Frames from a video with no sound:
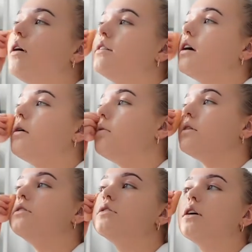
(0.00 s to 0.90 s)
I don't
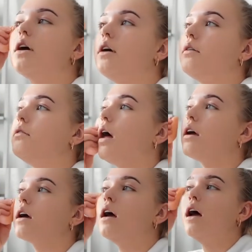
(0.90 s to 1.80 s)
want to do
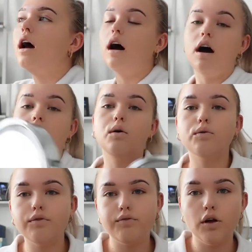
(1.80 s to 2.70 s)
like a whole
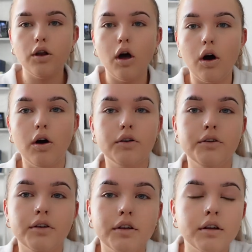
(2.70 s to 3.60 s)
full
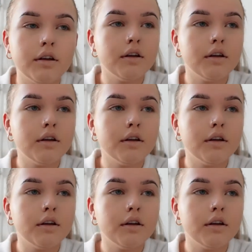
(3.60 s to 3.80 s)
on